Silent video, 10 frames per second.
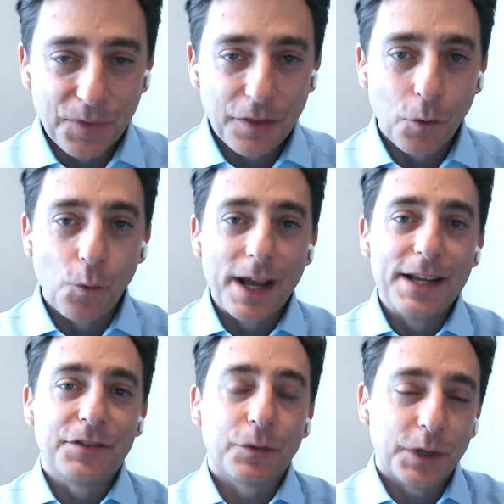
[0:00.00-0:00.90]

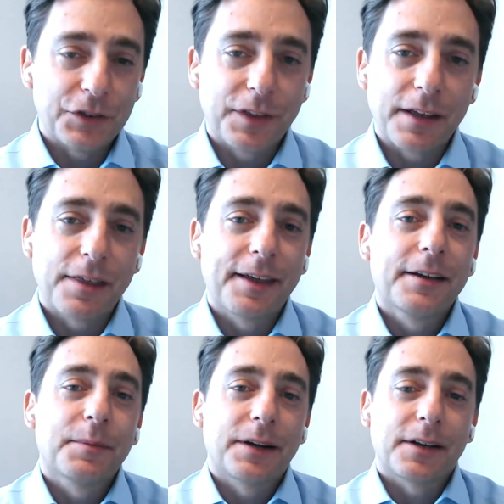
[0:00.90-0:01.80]
ways in which they
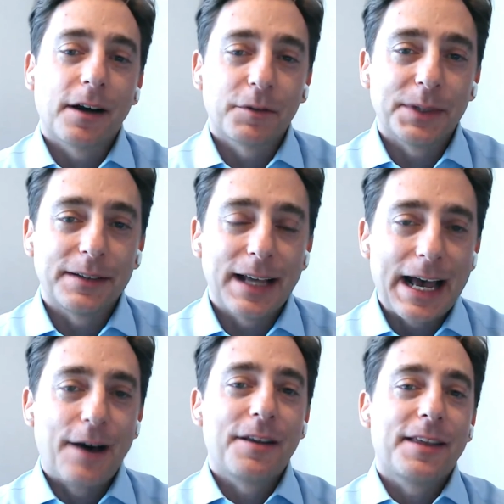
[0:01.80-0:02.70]
think about government,
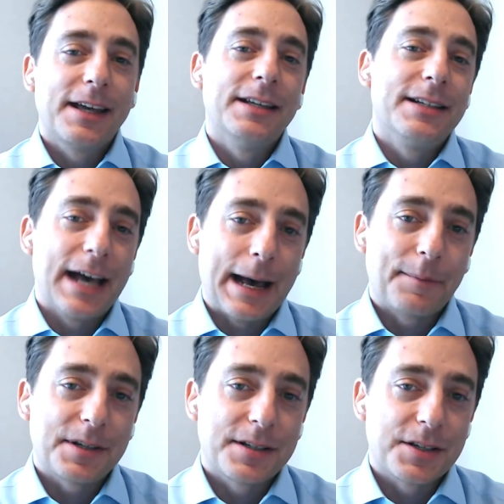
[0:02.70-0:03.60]
how do they
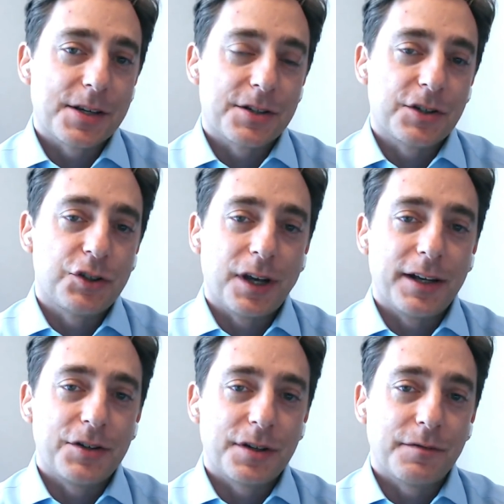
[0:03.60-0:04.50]
adapt to such a
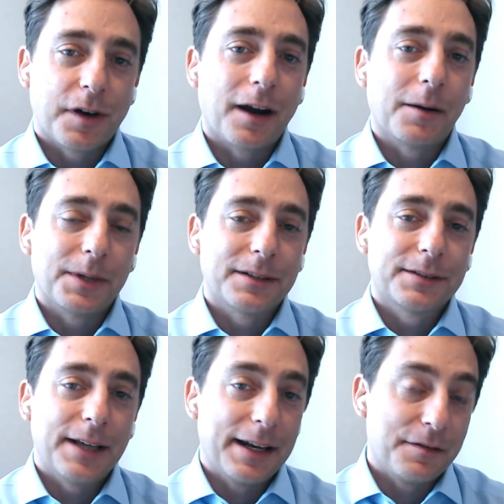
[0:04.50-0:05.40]
changed environment?
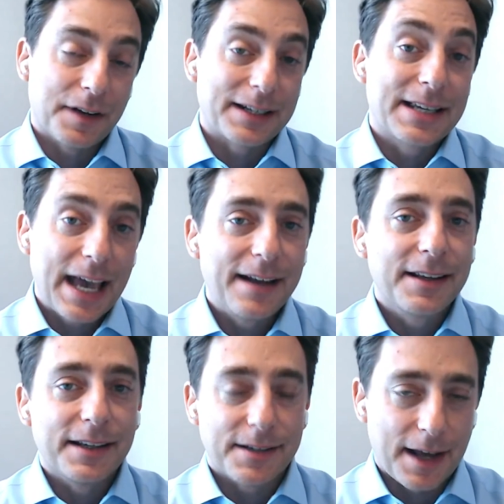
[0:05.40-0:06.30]
And in fact, can
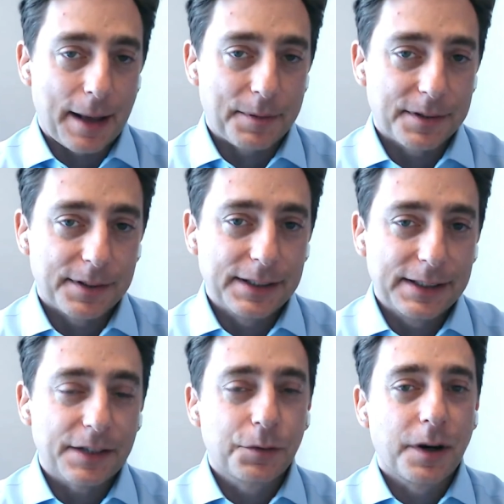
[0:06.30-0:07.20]
he adapt? I think
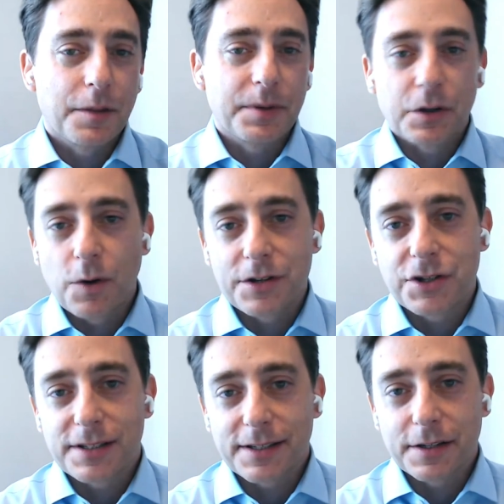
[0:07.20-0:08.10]
that's one of the big
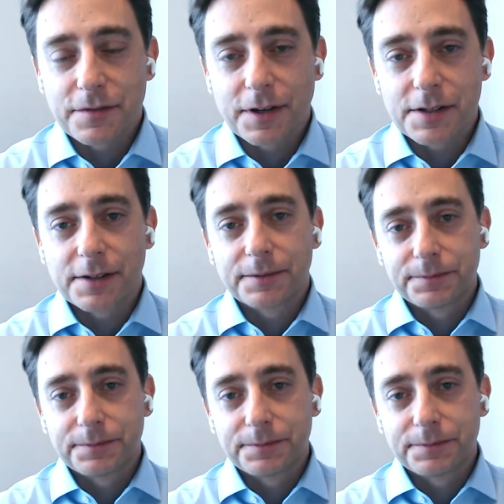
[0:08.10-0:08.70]
questions that he's facing.